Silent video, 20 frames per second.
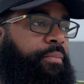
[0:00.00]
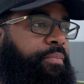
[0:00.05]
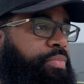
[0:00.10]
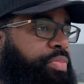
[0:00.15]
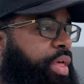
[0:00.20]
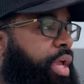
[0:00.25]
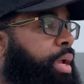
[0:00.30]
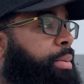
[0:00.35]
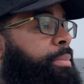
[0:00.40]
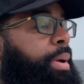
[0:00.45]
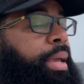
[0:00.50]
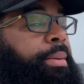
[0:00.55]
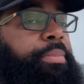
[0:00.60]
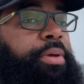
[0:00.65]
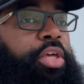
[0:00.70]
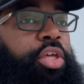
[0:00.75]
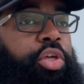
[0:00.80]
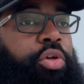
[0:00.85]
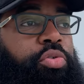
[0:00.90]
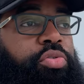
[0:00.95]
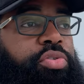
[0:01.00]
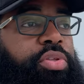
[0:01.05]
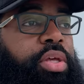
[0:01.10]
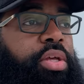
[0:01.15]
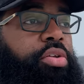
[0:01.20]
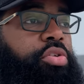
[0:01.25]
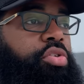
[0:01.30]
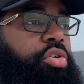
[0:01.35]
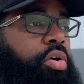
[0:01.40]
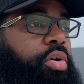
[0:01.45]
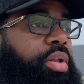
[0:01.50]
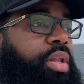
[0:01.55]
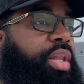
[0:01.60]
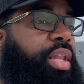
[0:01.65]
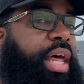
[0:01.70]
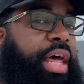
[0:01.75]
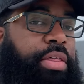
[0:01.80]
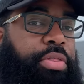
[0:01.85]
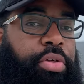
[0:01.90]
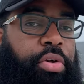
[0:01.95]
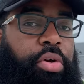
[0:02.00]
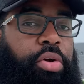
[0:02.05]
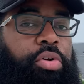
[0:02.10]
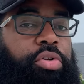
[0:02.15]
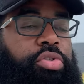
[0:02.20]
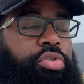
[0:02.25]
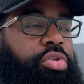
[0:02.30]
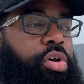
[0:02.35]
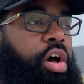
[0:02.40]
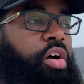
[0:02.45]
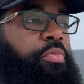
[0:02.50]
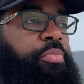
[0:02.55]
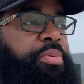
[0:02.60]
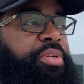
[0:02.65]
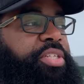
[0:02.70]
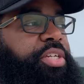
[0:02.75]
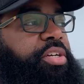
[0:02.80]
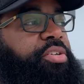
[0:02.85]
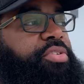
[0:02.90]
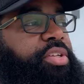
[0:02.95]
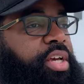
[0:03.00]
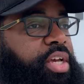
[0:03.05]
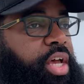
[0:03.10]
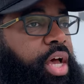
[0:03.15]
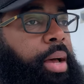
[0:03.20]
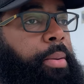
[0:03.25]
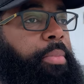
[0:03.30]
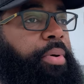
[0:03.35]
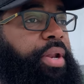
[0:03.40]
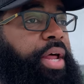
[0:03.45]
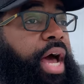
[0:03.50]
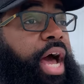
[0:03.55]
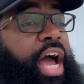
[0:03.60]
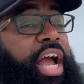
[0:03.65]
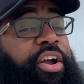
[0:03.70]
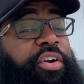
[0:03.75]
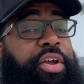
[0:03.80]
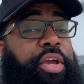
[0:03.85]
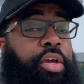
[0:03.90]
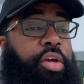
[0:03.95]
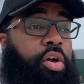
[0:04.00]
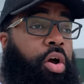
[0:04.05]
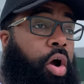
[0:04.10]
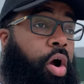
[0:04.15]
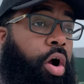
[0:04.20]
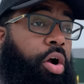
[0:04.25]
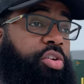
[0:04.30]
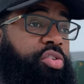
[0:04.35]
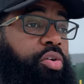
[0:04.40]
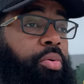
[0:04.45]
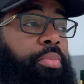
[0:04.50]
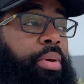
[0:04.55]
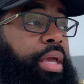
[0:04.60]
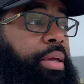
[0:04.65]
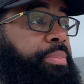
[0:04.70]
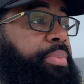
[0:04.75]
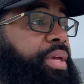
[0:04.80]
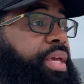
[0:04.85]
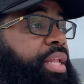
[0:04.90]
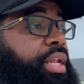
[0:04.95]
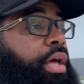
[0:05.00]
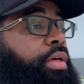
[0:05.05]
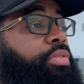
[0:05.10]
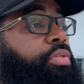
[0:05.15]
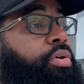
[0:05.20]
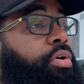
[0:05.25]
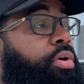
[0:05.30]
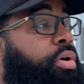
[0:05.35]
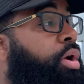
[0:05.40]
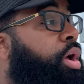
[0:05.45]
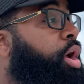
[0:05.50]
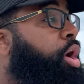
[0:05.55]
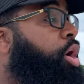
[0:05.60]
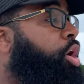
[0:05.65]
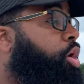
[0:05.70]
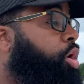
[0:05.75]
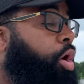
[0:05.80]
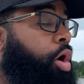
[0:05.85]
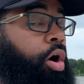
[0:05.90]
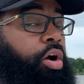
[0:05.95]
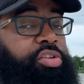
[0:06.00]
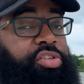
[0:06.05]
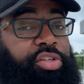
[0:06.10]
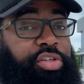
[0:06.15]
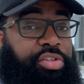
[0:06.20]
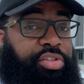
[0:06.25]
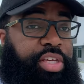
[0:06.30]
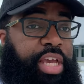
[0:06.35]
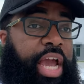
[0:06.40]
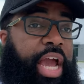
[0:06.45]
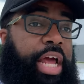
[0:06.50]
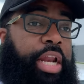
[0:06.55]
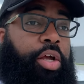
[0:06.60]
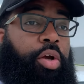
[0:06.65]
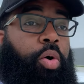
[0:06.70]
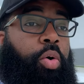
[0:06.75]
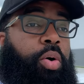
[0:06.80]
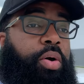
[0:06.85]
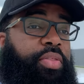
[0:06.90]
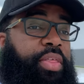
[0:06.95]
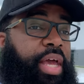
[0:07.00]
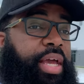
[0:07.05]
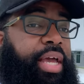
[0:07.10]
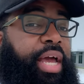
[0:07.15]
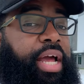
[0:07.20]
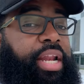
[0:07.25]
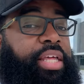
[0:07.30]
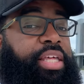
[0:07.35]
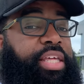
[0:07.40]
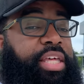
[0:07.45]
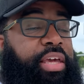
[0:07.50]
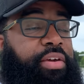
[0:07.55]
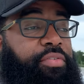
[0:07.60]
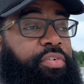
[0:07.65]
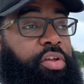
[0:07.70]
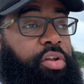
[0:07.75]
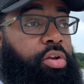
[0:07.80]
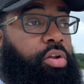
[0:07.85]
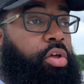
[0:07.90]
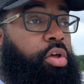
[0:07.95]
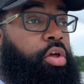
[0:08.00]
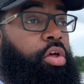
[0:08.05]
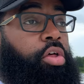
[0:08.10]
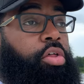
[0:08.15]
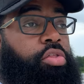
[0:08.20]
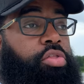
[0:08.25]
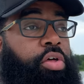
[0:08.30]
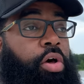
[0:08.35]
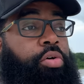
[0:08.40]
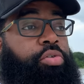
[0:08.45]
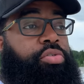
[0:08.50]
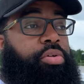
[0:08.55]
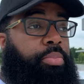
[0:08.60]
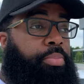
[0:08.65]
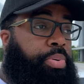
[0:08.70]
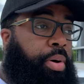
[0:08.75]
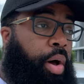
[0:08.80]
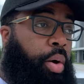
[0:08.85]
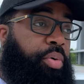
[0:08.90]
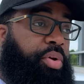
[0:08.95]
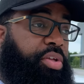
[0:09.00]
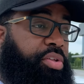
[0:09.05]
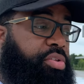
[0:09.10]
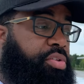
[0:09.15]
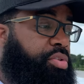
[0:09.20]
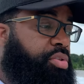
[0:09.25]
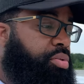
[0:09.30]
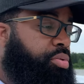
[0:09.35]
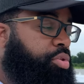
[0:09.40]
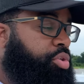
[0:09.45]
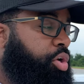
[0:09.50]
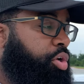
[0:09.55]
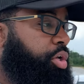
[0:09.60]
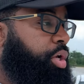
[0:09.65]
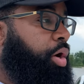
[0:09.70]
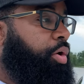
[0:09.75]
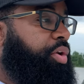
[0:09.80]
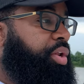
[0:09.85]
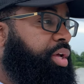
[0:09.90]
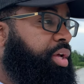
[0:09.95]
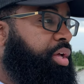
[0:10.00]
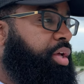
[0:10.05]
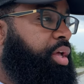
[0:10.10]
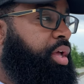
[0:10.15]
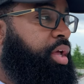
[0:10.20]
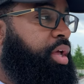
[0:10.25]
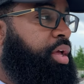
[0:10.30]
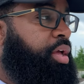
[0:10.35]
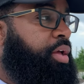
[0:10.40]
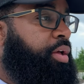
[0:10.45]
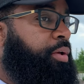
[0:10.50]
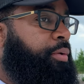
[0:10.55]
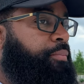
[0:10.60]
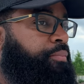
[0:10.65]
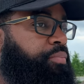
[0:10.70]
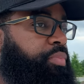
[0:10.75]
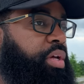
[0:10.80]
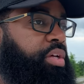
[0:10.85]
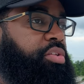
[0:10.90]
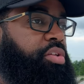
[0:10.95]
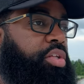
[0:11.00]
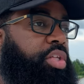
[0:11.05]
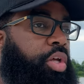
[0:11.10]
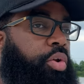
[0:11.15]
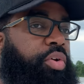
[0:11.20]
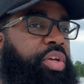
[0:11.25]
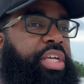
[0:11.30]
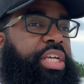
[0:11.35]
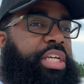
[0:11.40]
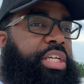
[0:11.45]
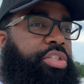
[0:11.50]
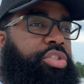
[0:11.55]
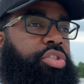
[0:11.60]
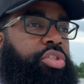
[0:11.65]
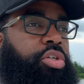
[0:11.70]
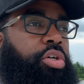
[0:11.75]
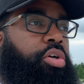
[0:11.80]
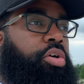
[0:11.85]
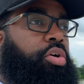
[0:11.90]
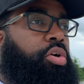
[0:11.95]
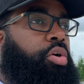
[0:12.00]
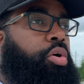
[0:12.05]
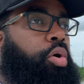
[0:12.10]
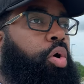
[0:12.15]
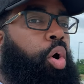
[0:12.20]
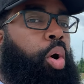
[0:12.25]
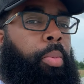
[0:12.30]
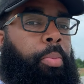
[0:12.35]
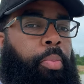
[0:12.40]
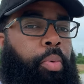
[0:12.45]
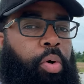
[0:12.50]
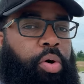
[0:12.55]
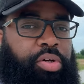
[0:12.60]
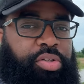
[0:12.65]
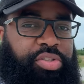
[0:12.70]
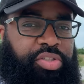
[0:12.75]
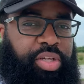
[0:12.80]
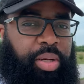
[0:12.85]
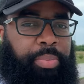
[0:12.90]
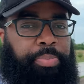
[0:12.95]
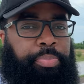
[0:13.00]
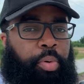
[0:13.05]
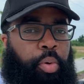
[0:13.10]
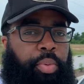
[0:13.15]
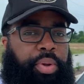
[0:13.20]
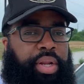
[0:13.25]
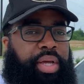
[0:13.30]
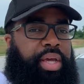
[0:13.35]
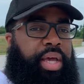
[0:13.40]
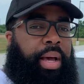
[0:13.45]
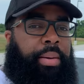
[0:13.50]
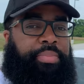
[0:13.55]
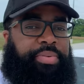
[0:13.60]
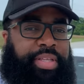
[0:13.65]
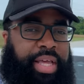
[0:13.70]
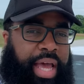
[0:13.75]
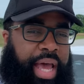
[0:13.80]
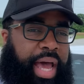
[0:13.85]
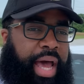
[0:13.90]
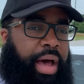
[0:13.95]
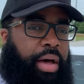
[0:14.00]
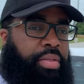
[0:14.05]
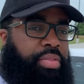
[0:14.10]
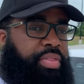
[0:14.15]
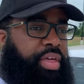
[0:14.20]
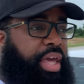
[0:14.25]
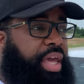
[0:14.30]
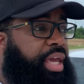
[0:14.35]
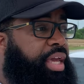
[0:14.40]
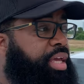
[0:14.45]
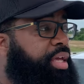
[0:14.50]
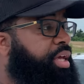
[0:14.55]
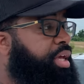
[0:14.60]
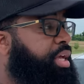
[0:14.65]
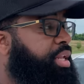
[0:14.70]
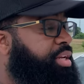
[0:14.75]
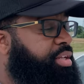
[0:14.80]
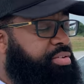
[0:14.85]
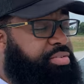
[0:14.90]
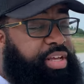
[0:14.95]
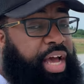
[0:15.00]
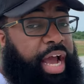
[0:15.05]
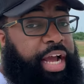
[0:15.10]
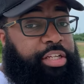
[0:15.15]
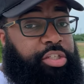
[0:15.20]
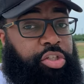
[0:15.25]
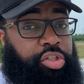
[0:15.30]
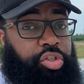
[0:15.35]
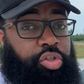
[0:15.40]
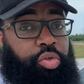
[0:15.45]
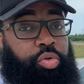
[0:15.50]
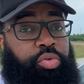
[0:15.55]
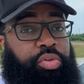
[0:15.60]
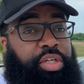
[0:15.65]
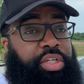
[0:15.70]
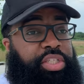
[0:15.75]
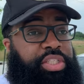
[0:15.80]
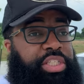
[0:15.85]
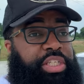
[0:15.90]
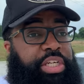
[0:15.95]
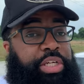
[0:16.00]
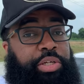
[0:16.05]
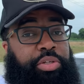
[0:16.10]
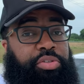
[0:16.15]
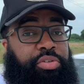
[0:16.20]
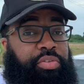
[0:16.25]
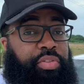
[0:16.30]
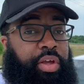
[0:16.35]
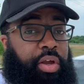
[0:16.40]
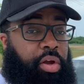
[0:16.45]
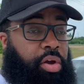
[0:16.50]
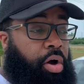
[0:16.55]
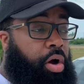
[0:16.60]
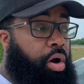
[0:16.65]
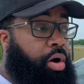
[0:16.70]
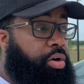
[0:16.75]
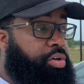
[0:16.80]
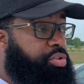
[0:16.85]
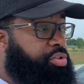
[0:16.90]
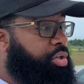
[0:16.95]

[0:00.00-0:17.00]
They may be used to certain leather, soft materials that come on higher end cars or maybe in other cars in this category that got given those components. Toyota is a little easier or more simple when it comes to how they decide to do the interiors of their car.